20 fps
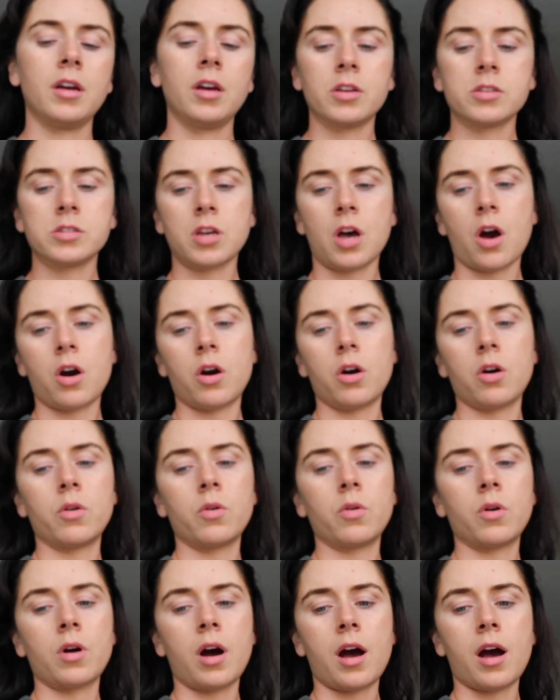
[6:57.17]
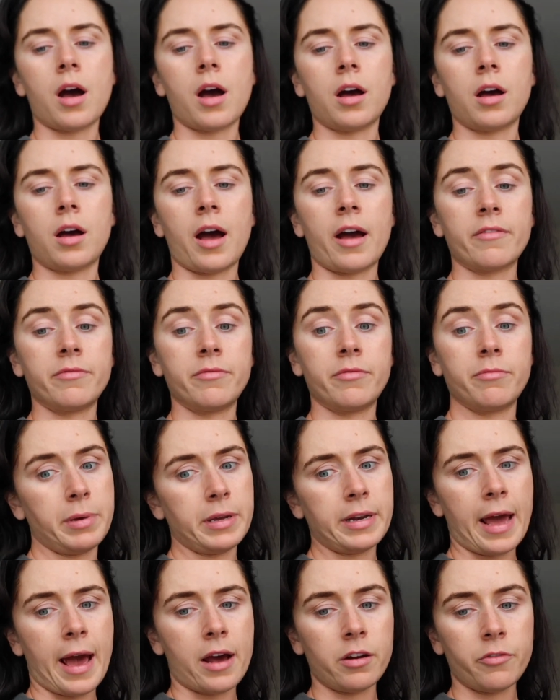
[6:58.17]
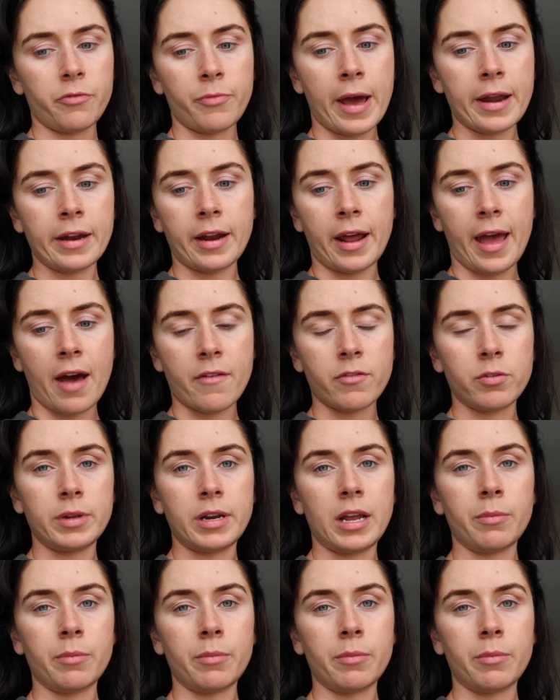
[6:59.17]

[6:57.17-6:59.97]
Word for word: So I've been out of mine and I haven't been